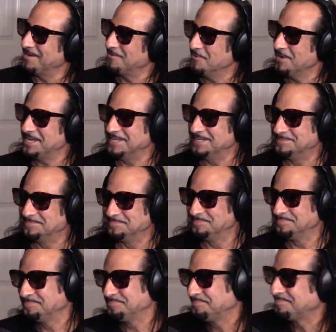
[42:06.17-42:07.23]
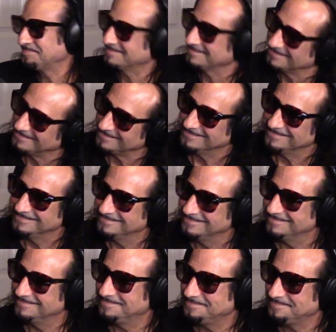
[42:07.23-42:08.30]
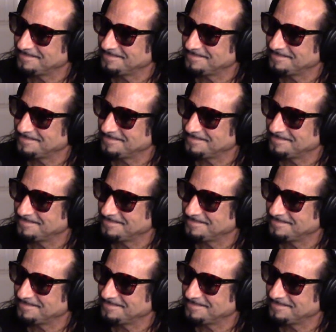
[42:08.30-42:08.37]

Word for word: I wait. have two. I have I have two wedges on.